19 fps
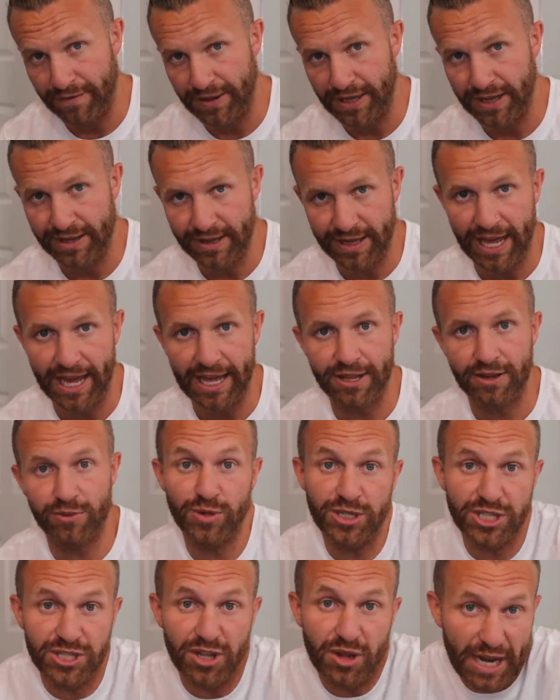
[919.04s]
of this test,
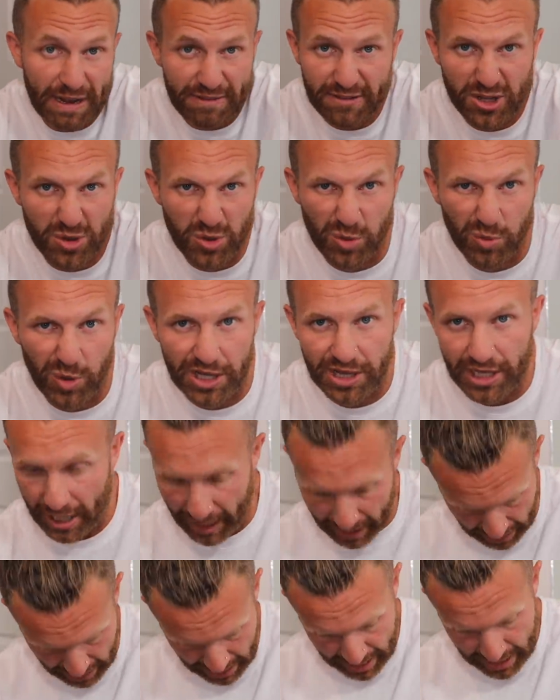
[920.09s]
which you don't have to do in one
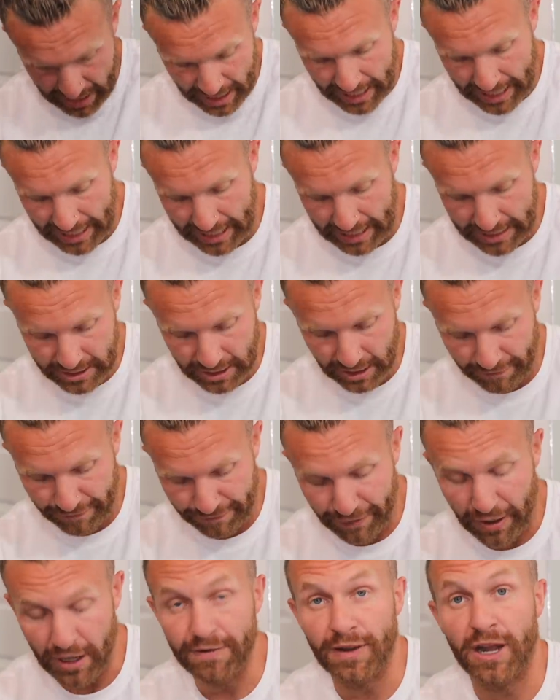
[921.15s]
day, is a
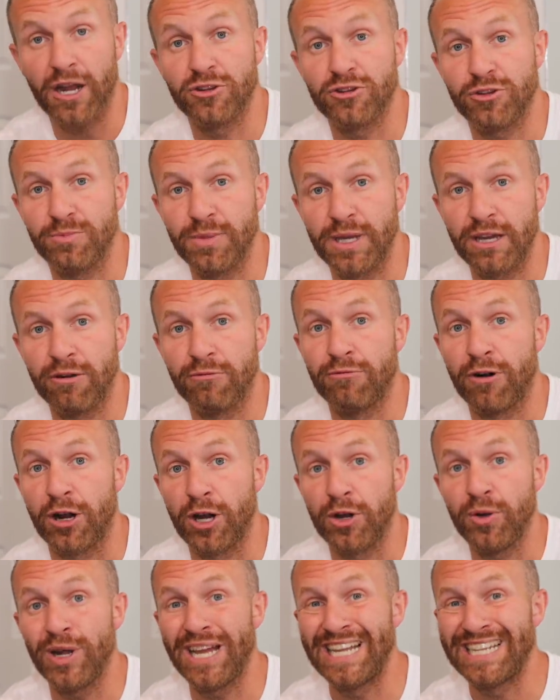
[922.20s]
500 meter
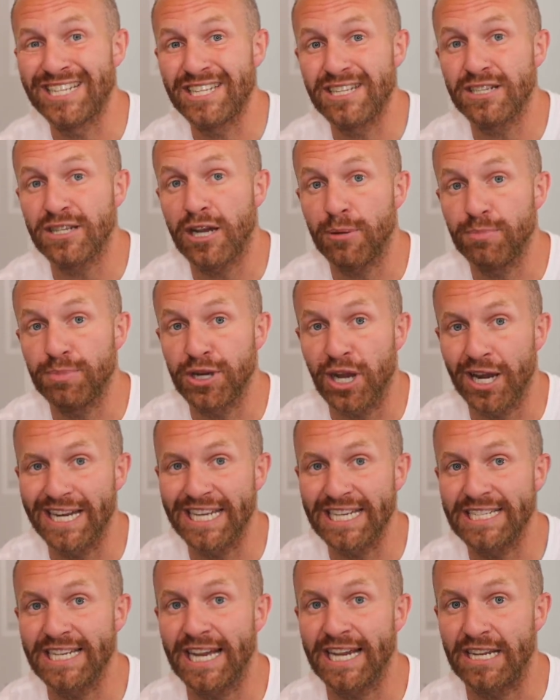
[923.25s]
row in sub
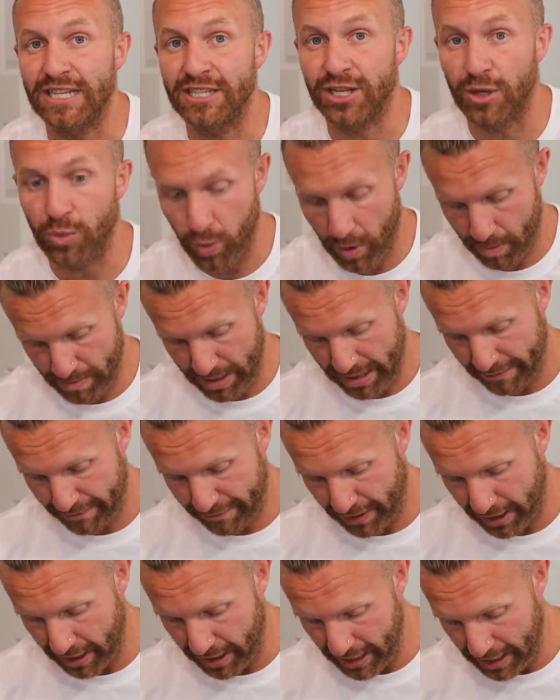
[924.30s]
90 seconds, so one minute
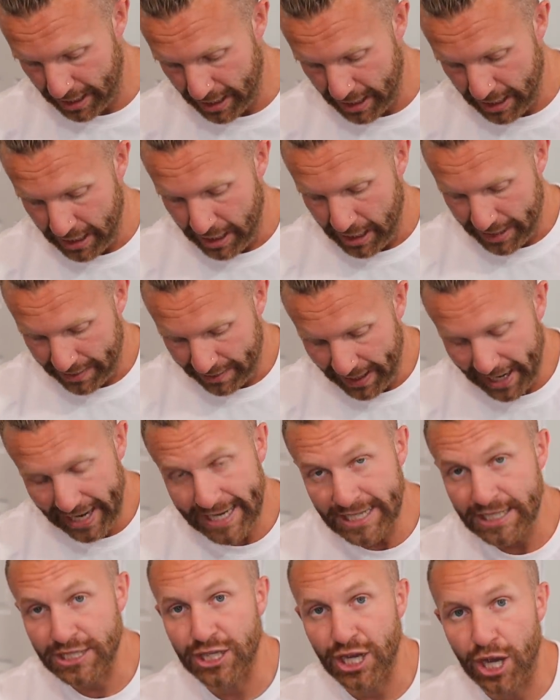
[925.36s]
30. That
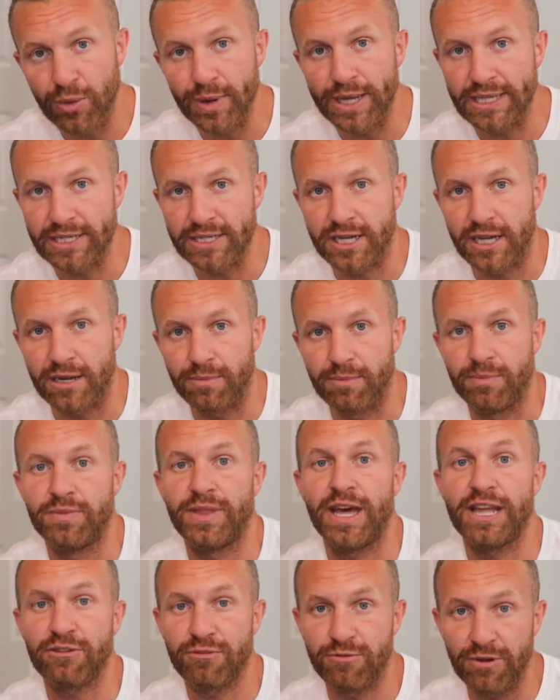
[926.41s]
is going some.
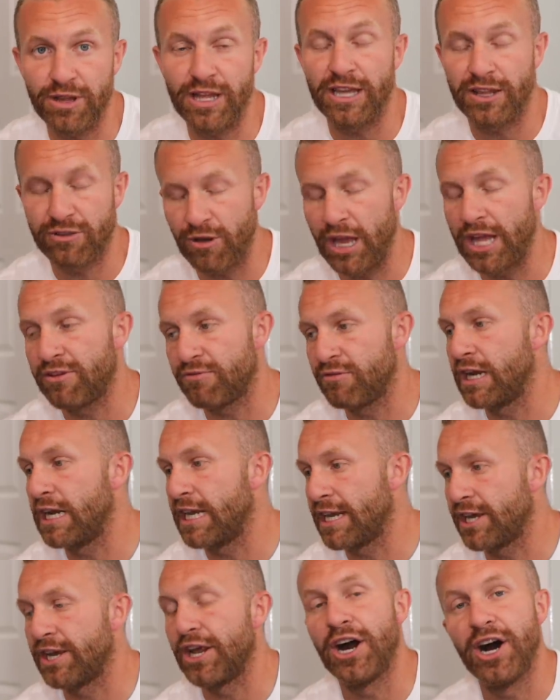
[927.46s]
That's It's, it's
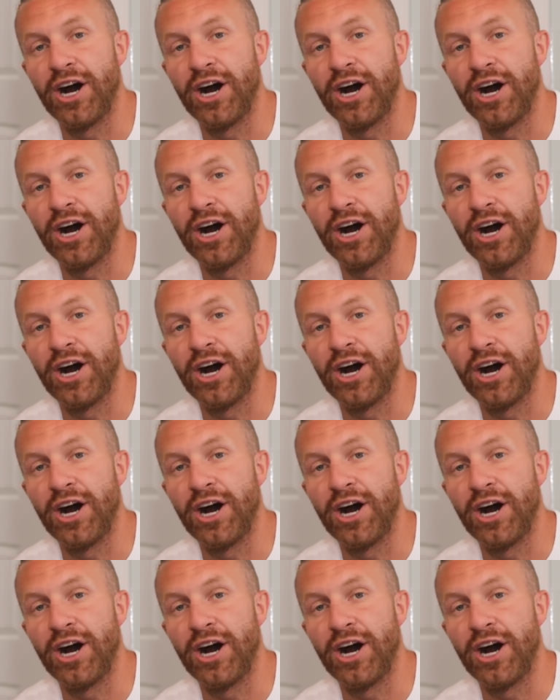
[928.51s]
really gonna